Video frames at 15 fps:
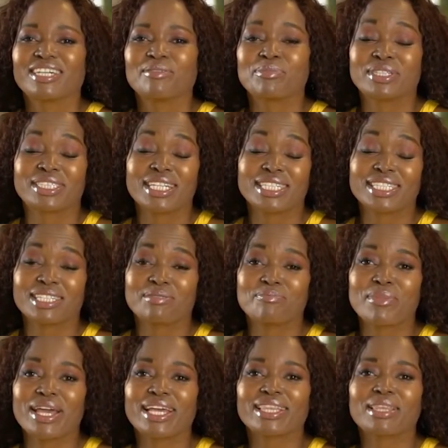But does it
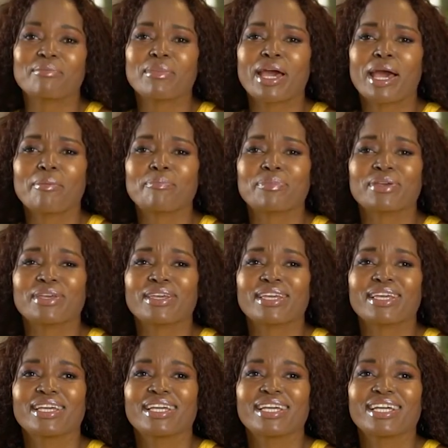make them happy?
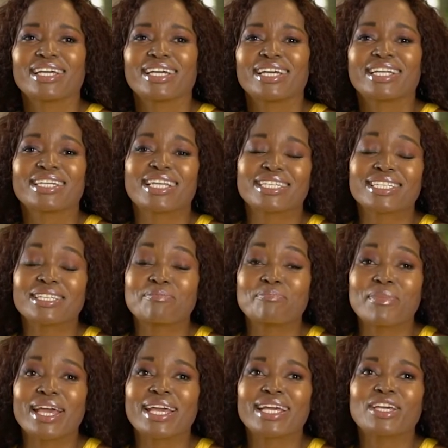Does it
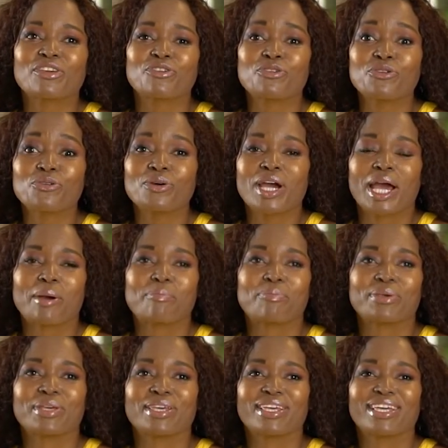make you
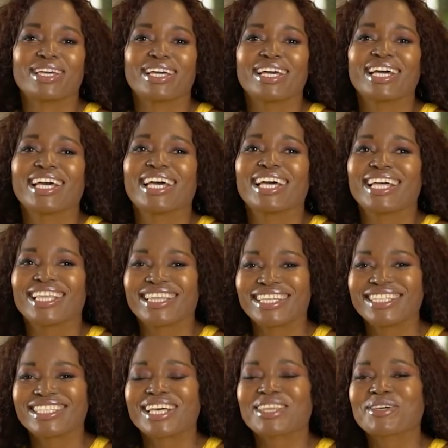happy?
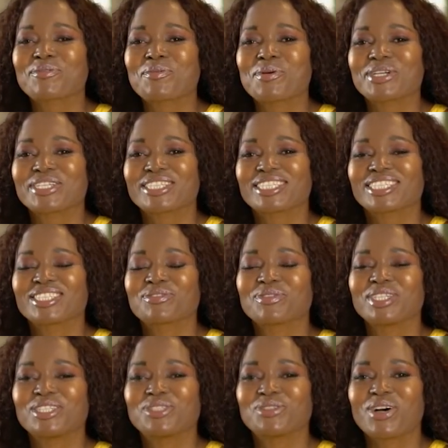These are the questions we
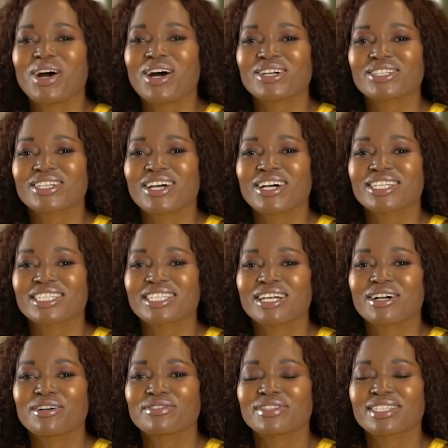need to ask
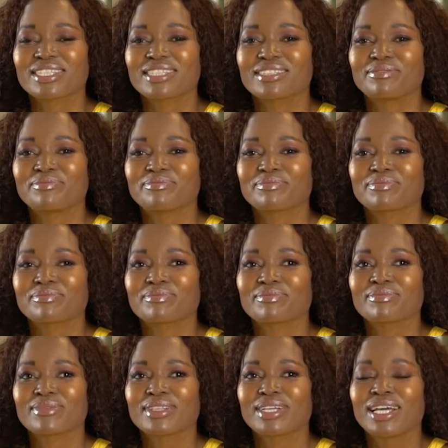ourselves.
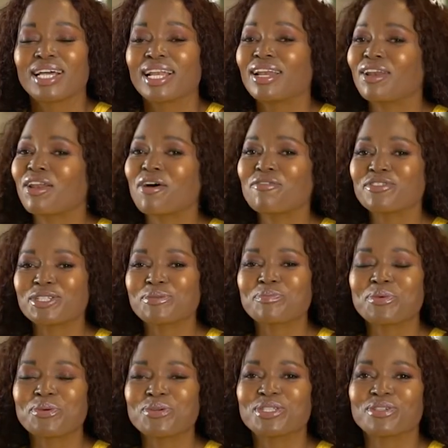Love is
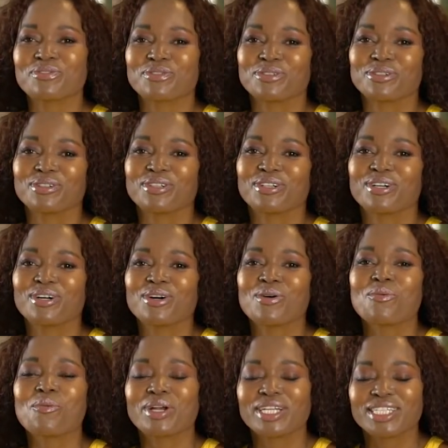beautiful
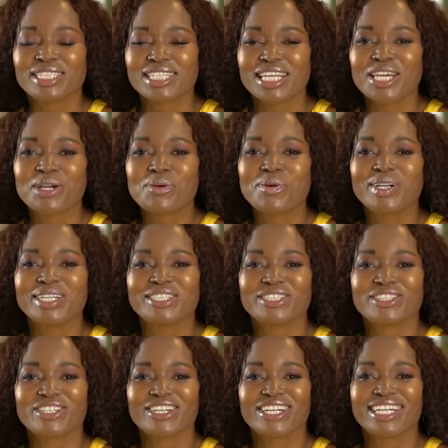when it's equally
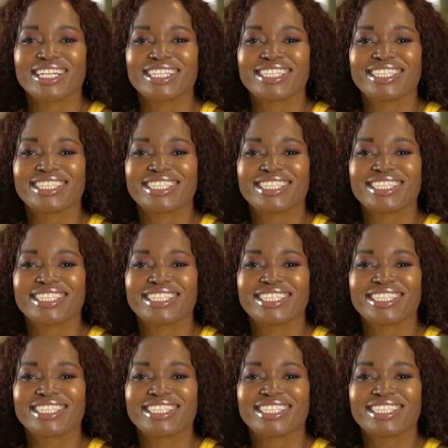shared.